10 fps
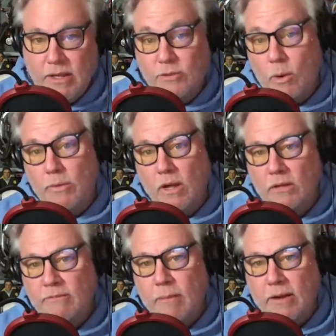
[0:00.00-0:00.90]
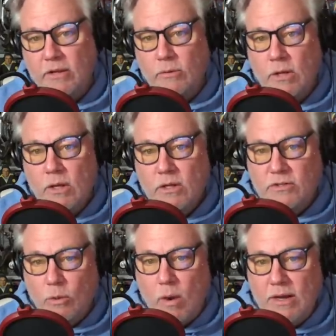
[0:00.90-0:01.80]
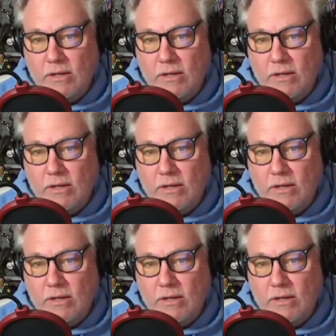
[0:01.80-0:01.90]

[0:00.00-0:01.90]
It's what we all love about you. So why,